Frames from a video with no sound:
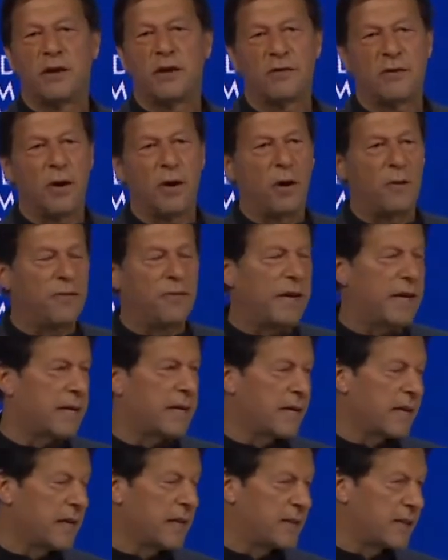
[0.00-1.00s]
of
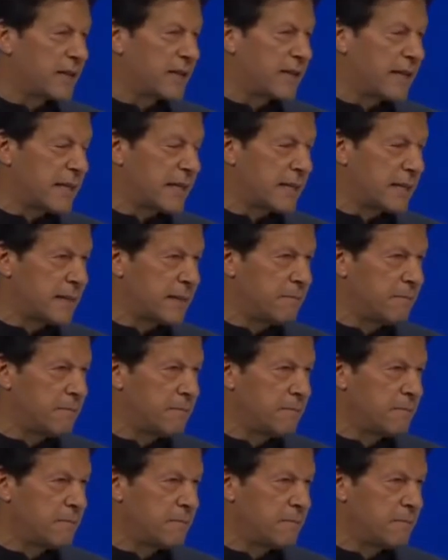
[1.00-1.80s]
agriculture sector.